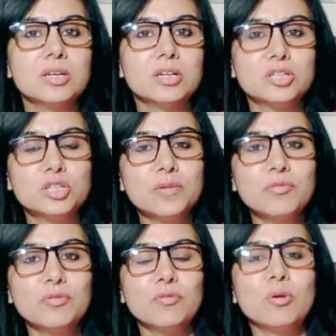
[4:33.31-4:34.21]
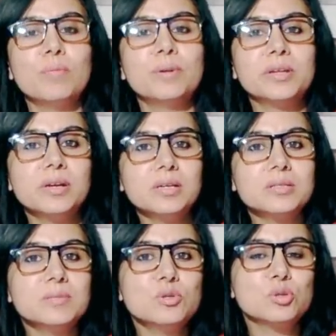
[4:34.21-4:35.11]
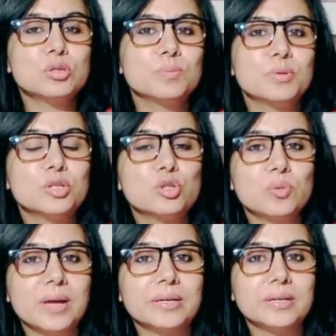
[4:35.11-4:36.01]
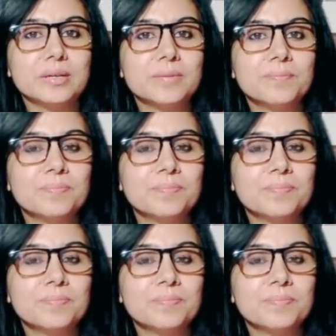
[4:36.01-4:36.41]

a shift from materialism to spirituality.